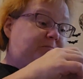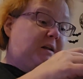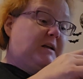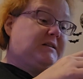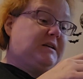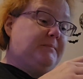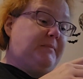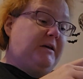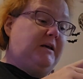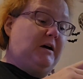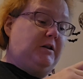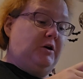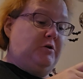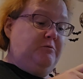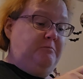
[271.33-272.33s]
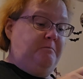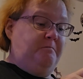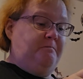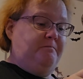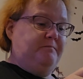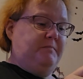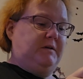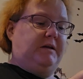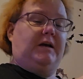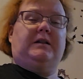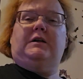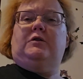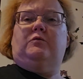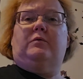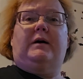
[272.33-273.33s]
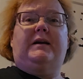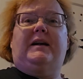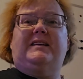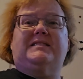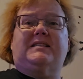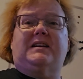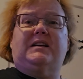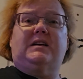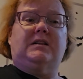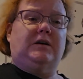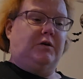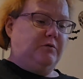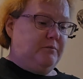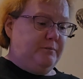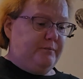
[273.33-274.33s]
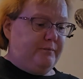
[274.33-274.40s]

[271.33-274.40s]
It's going to be yellow. Yellow. Why did I say yellow?